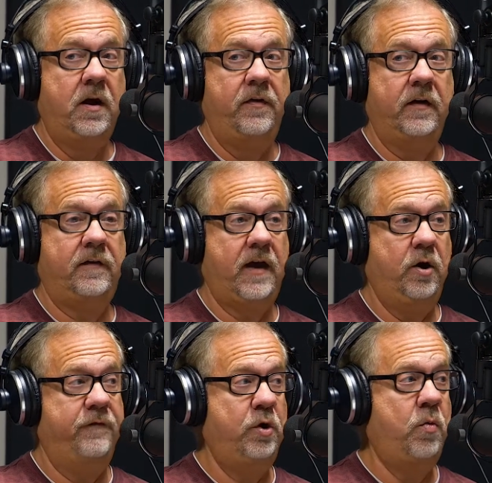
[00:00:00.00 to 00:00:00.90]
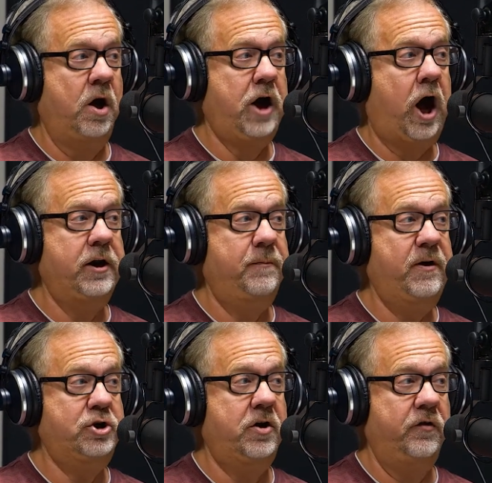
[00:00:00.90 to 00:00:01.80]
that say, if you want God to be
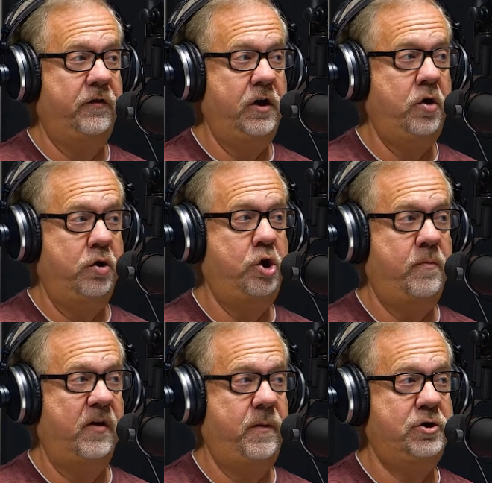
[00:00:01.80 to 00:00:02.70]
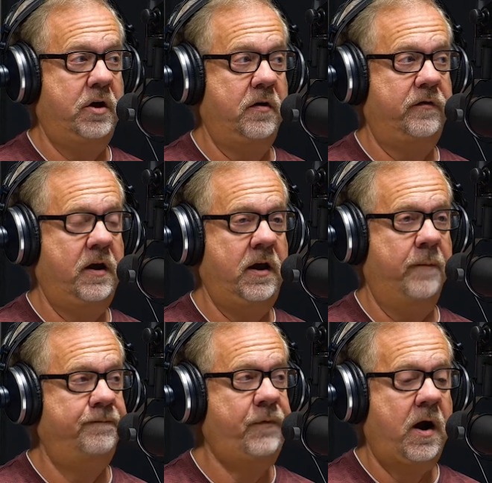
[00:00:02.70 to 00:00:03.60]
generous to you, you must be generous to him.